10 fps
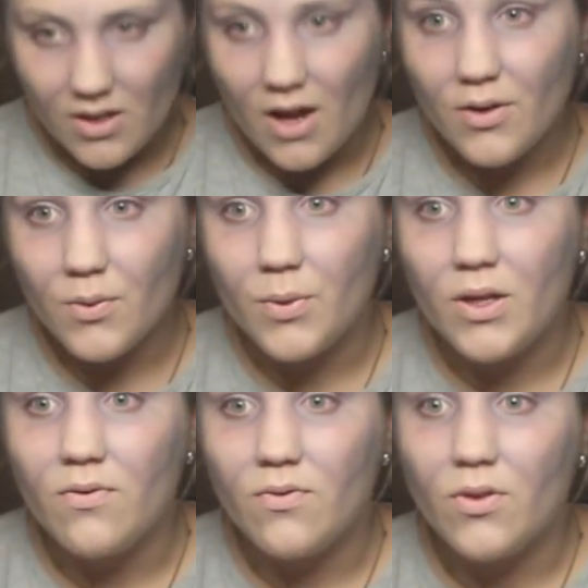Now that
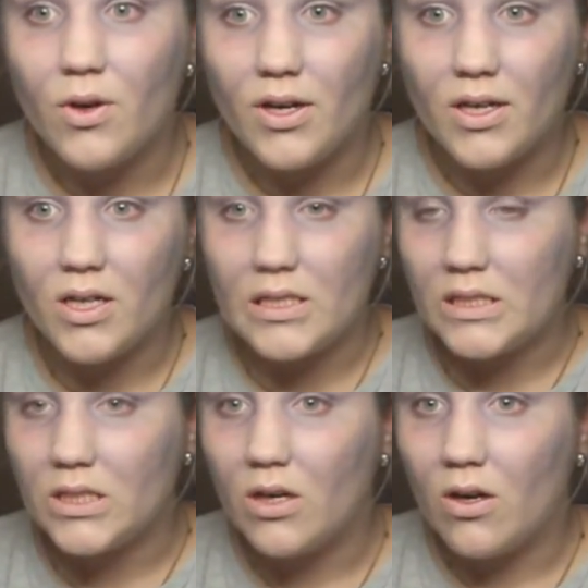we've
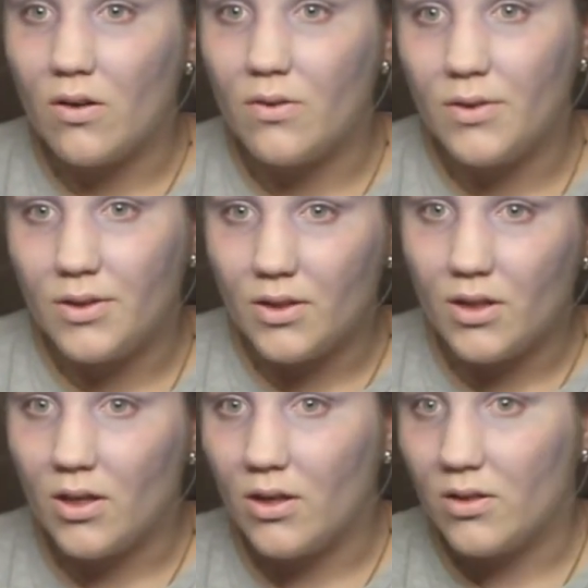darkened our
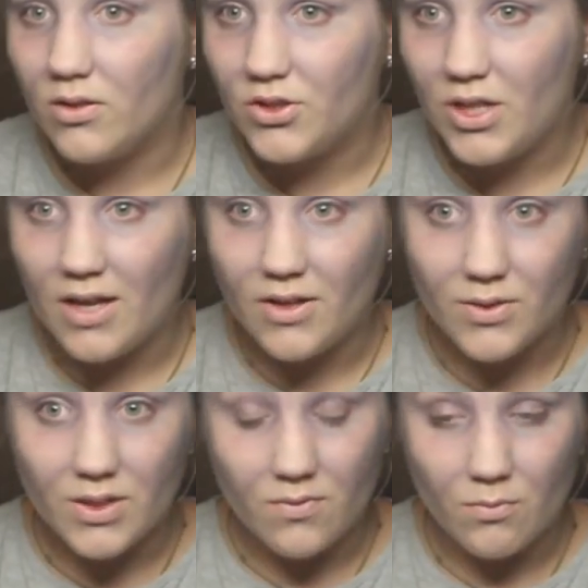
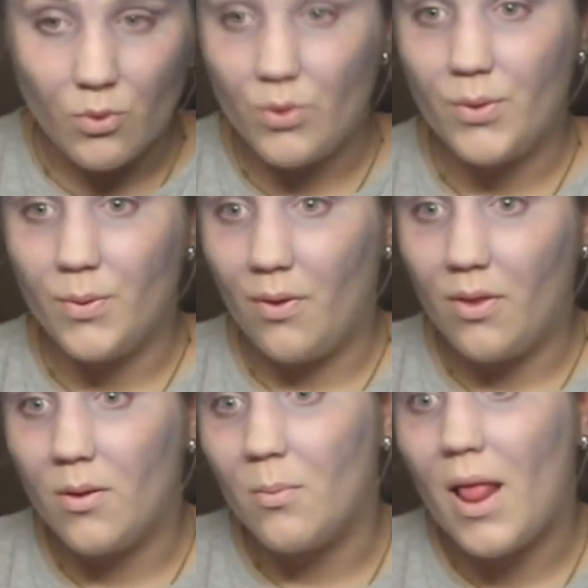shadows even more
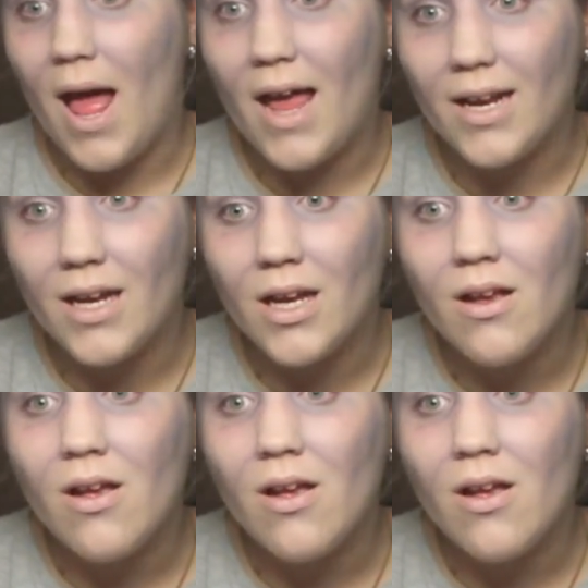with the black,